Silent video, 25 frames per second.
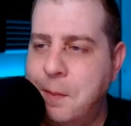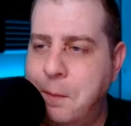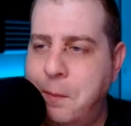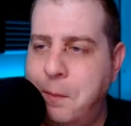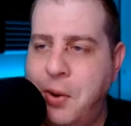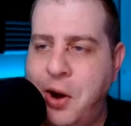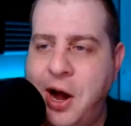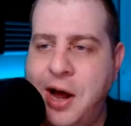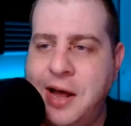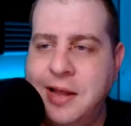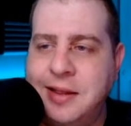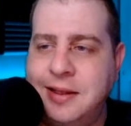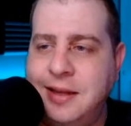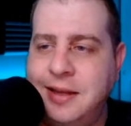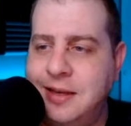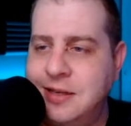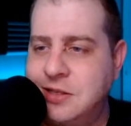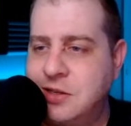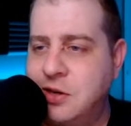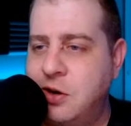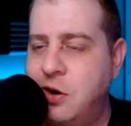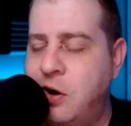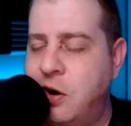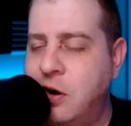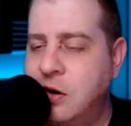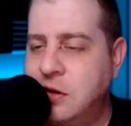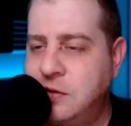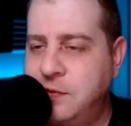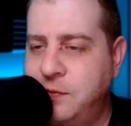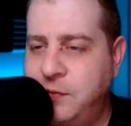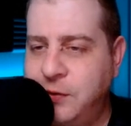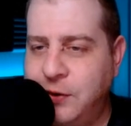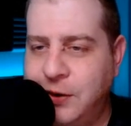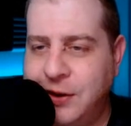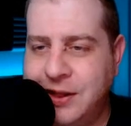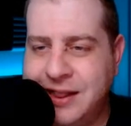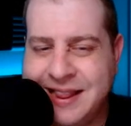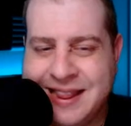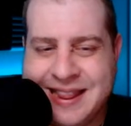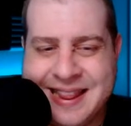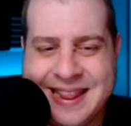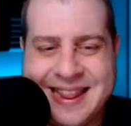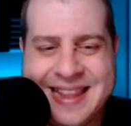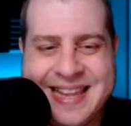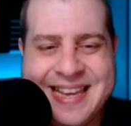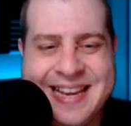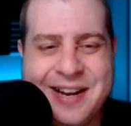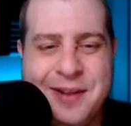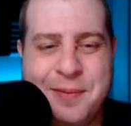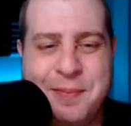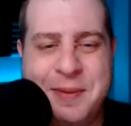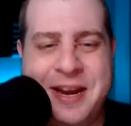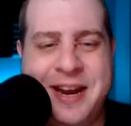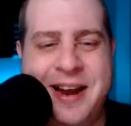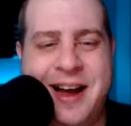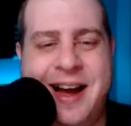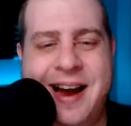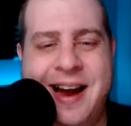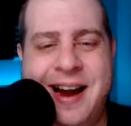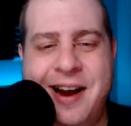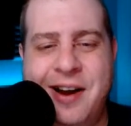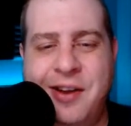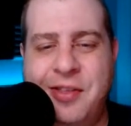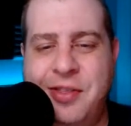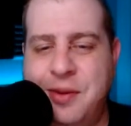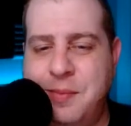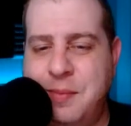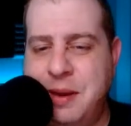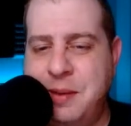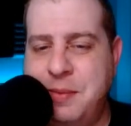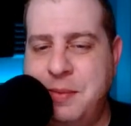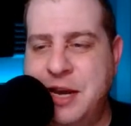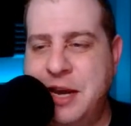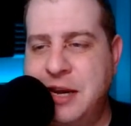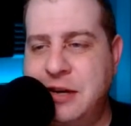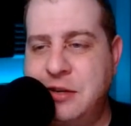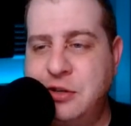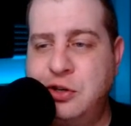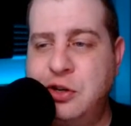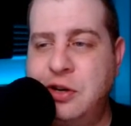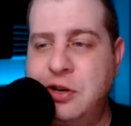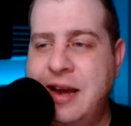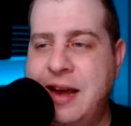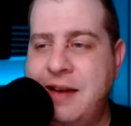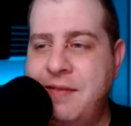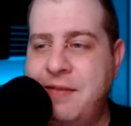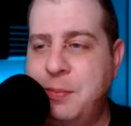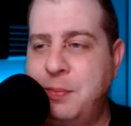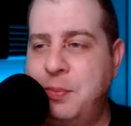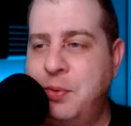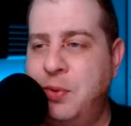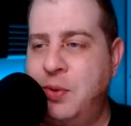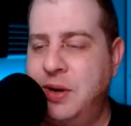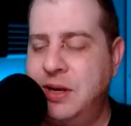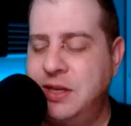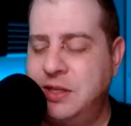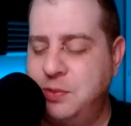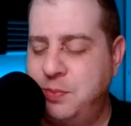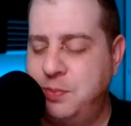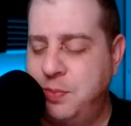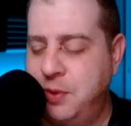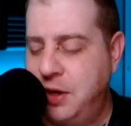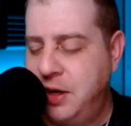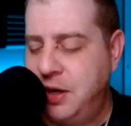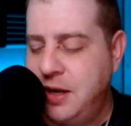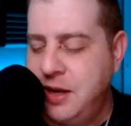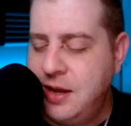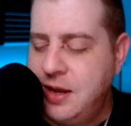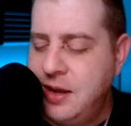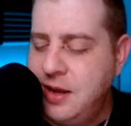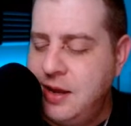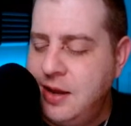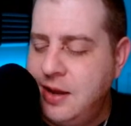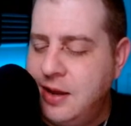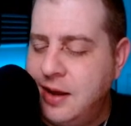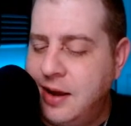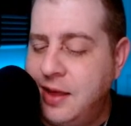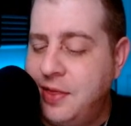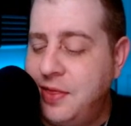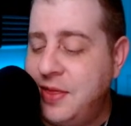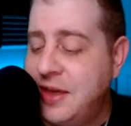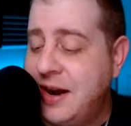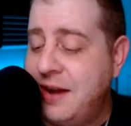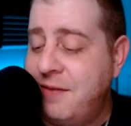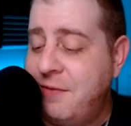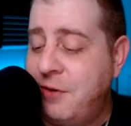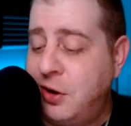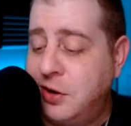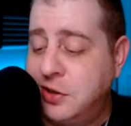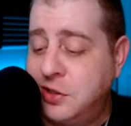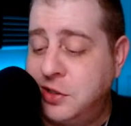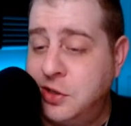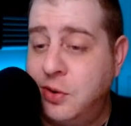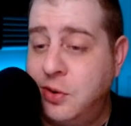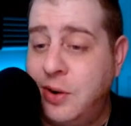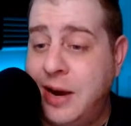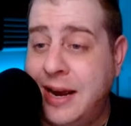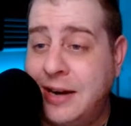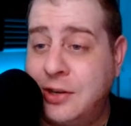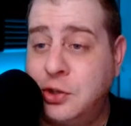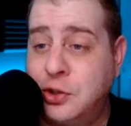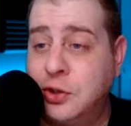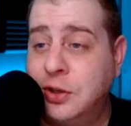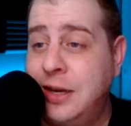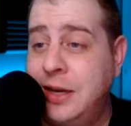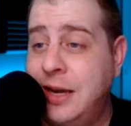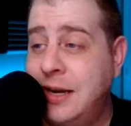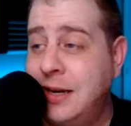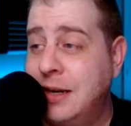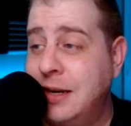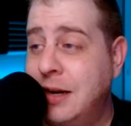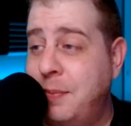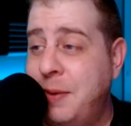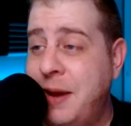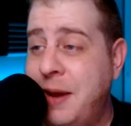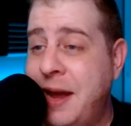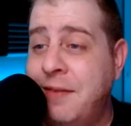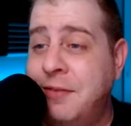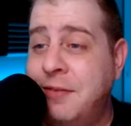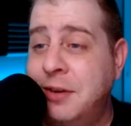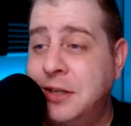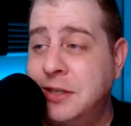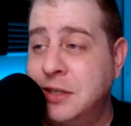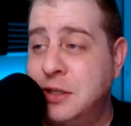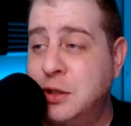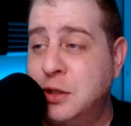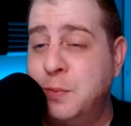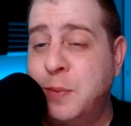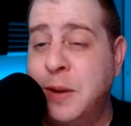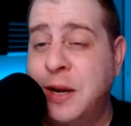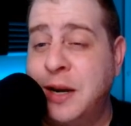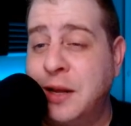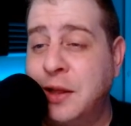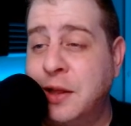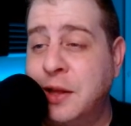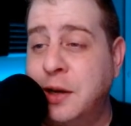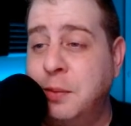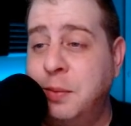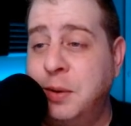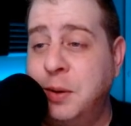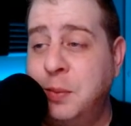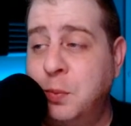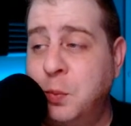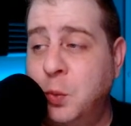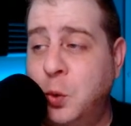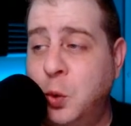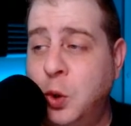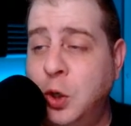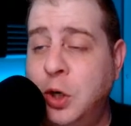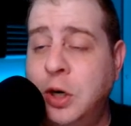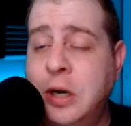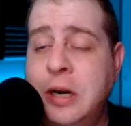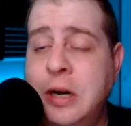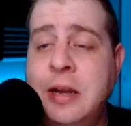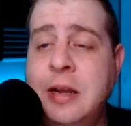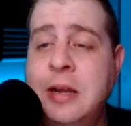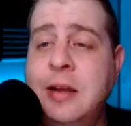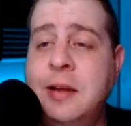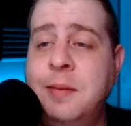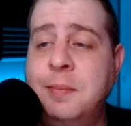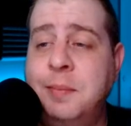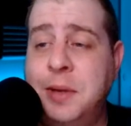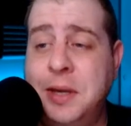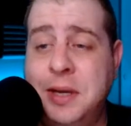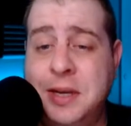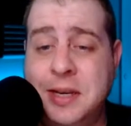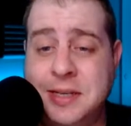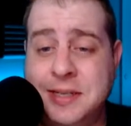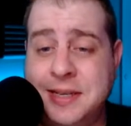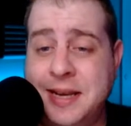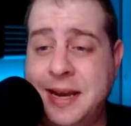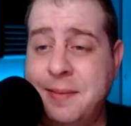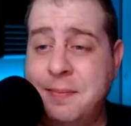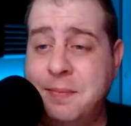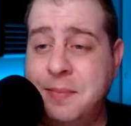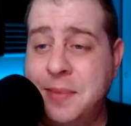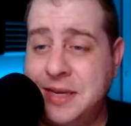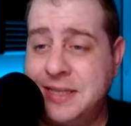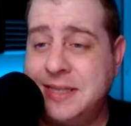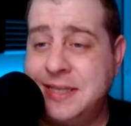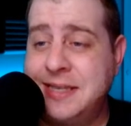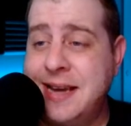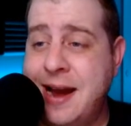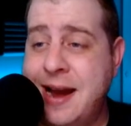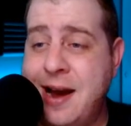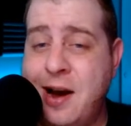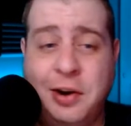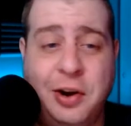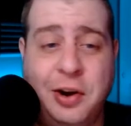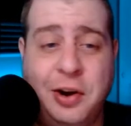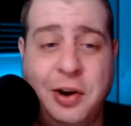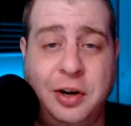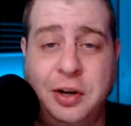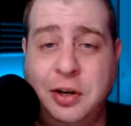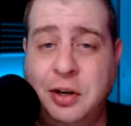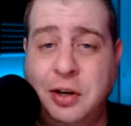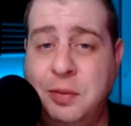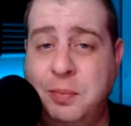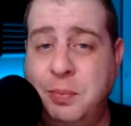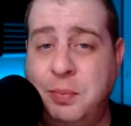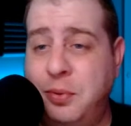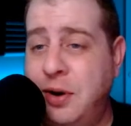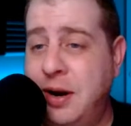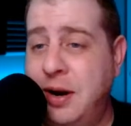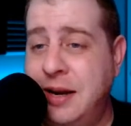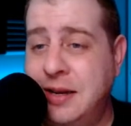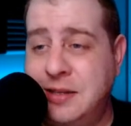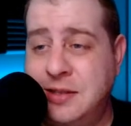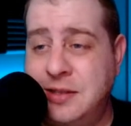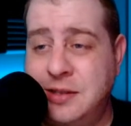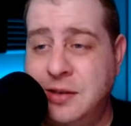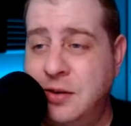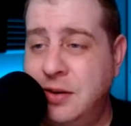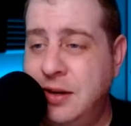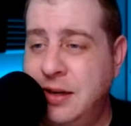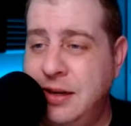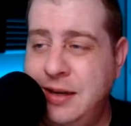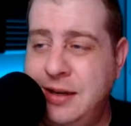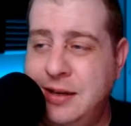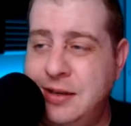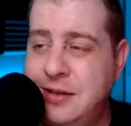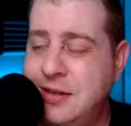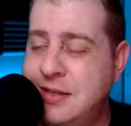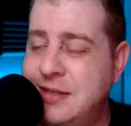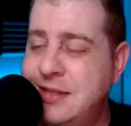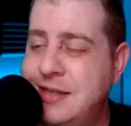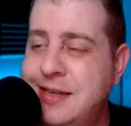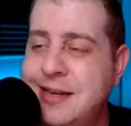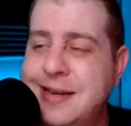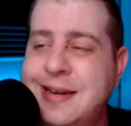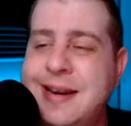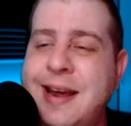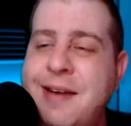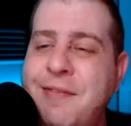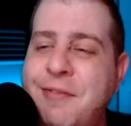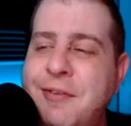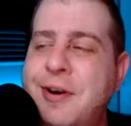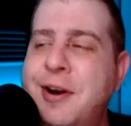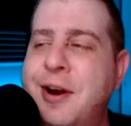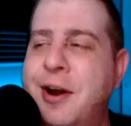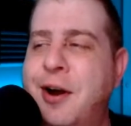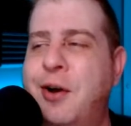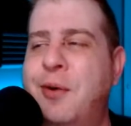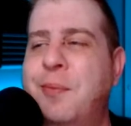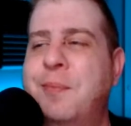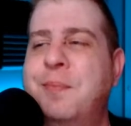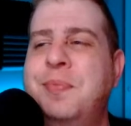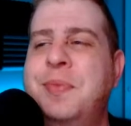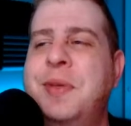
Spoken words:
bought these cards for a little bit higher than maybe I should have at points. But then I've also actually ended up having to spend a little bit more because I missed out on a good price. So you never know.